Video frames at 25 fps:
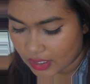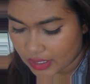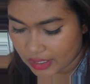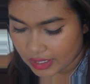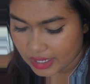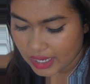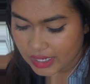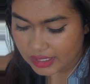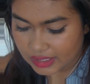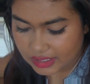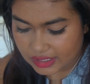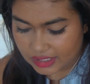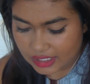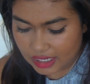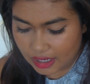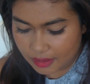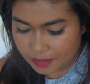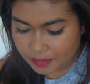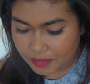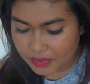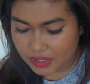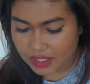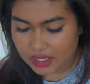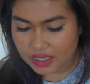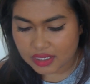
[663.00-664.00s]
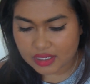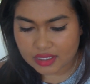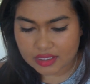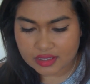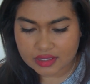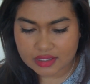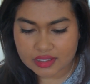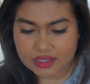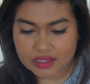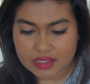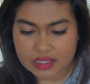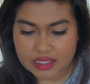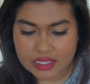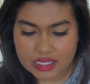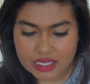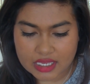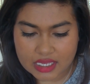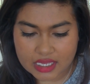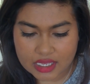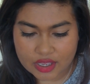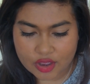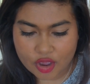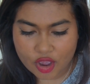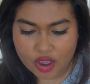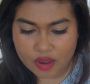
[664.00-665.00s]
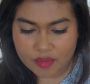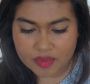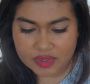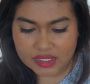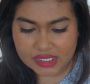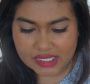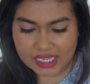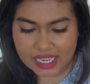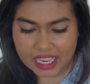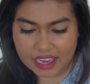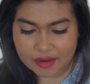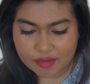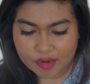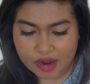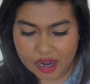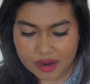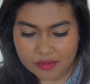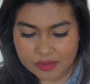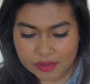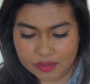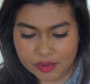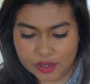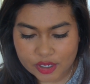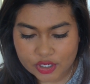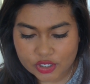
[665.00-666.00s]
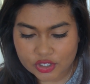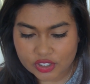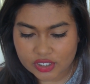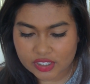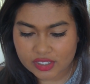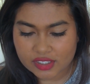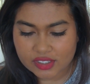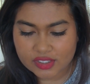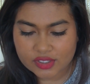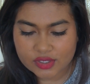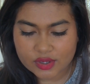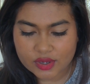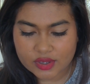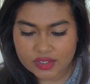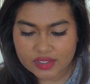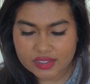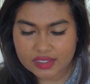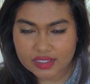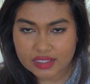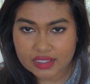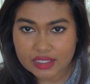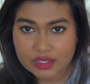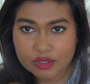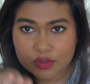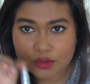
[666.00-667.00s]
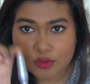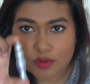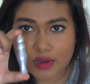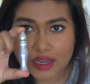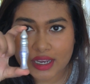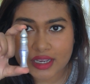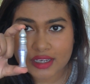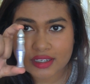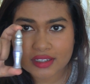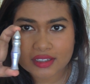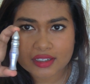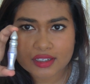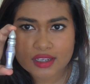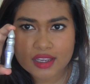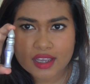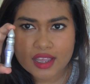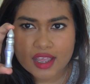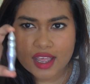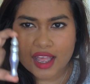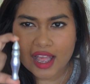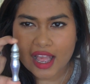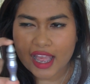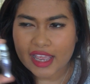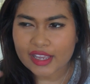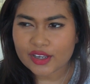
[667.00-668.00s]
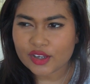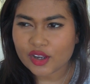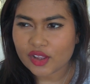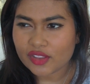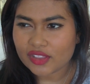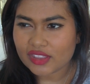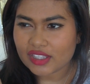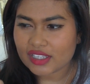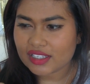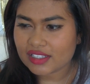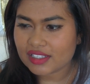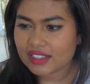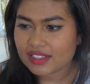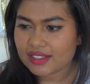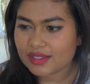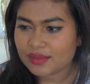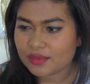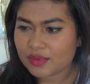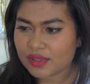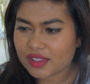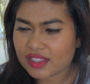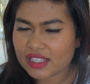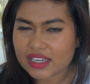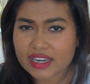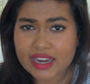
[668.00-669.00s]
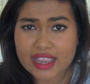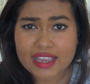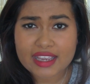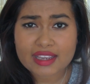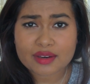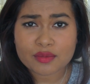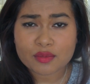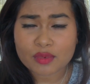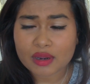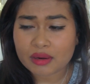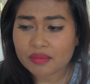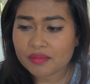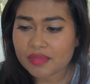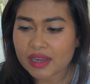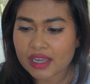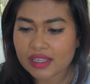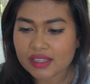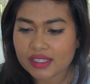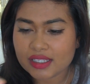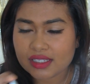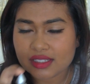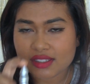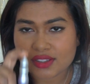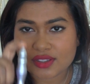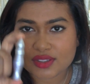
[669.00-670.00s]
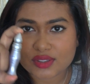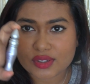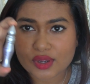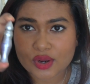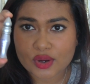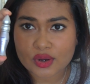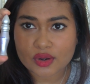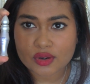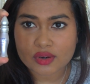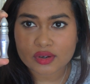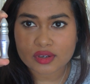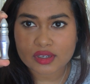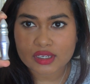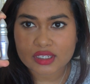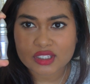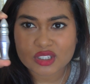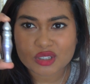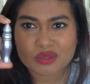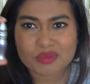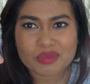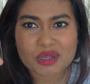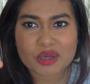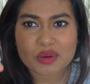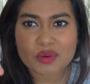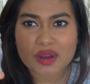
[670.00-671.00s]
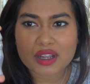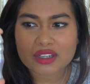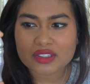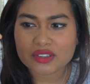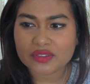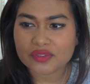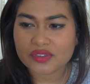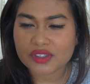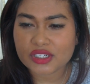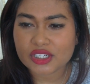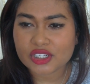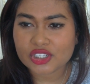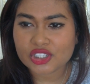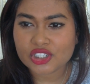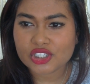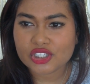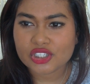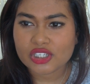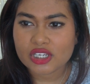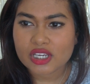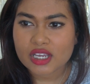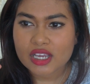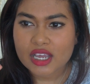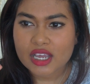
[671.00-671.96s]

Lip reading: Next up is the Urban Decay Primer Potion. So it's a little one. I got this with the Naked One palette, so it took me a while to finish.